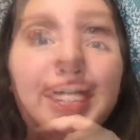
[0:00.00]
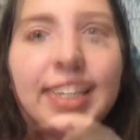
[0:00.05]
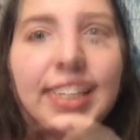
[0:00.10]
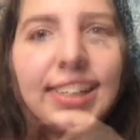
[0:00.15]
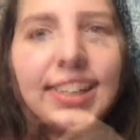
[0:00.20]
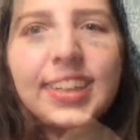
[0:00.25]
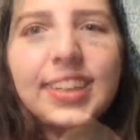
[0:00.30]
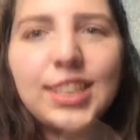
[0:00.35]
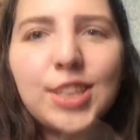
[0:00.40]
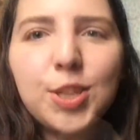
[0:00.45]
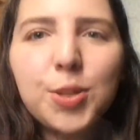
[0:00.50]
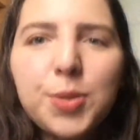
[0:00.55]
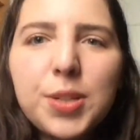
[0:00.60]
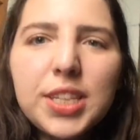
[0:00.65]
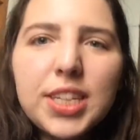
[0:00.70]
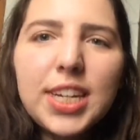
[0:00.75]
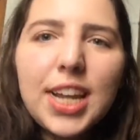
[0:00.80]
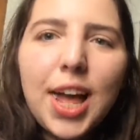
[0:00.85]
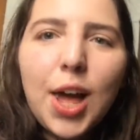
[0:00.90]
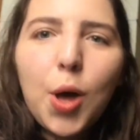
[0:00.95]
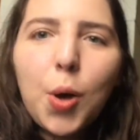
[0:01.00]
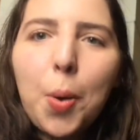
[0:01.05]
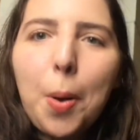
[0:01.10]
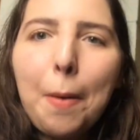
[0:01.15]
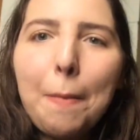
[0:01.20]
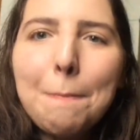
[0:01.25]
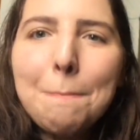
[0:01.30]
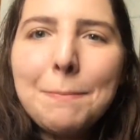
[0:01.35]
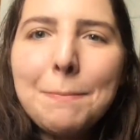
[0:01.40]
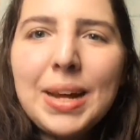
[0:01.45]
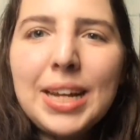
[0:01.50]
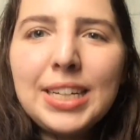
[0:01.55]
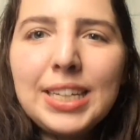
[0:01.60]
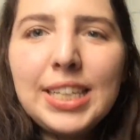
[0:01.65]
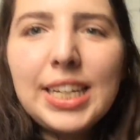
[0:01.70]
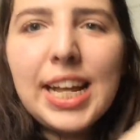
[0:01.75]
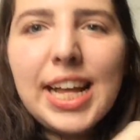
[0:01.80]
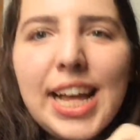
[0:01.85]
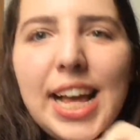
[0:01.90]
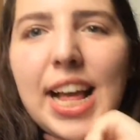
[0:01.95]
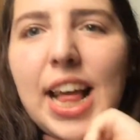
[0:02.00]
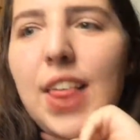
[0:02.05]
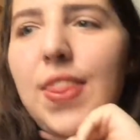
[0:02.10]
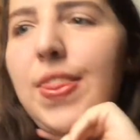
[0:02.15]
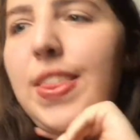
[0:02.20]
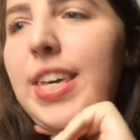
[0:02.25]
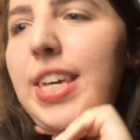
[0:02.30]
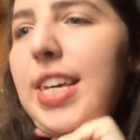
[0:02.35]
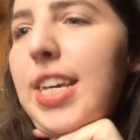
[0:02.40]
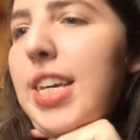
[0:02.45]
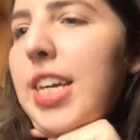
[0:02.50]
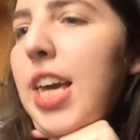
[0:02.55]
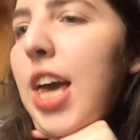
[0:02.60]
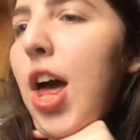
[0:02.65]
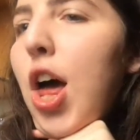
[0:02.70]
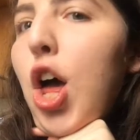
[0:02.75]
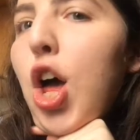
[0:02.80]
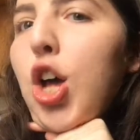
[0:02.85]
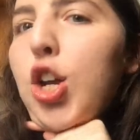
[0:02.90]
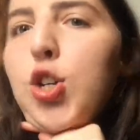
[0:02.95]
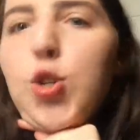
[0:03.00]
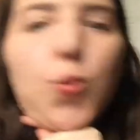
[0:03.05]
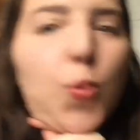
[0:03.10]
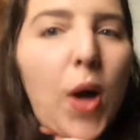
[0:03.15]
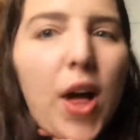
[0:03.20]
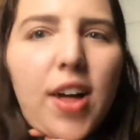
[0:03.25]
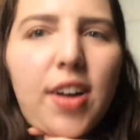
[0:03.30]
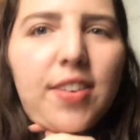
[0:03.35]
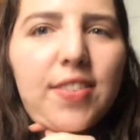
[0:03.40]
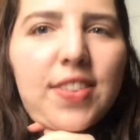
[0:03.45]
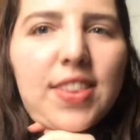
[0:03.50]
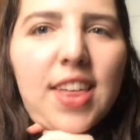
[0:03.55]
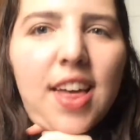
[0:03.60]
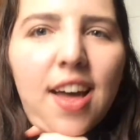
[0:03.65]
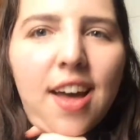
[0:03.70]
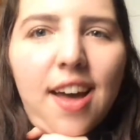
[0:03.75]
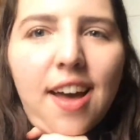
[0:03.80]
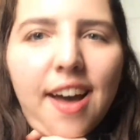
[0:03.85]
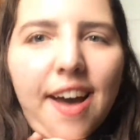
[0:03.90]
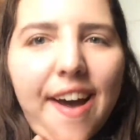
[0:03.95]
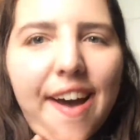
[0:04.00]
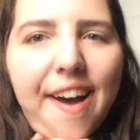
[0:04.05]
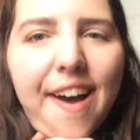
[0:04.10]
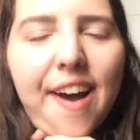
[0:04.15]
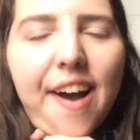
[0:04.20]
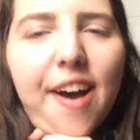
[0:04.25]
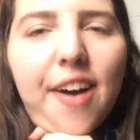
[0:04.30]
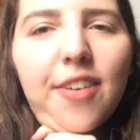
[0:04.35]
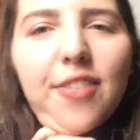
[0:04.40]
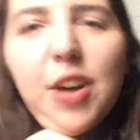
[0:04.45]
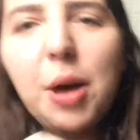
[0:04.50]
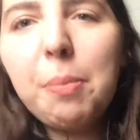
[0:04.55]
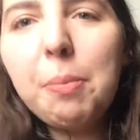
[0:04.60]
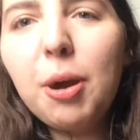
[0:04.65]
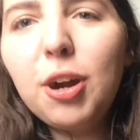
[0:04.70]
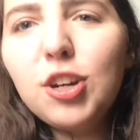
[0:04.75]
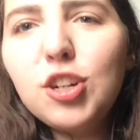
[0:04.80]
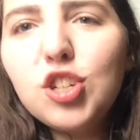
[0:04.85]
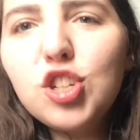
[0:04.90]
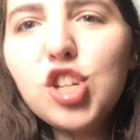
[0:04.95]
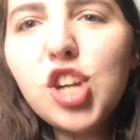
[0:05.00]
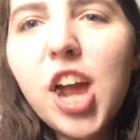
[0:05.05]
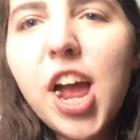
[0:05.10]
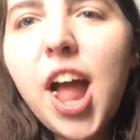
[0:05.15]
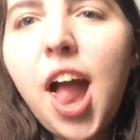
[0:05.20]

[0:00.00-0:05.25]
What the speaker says: Hey guys, so it's now Monday the 12th of March.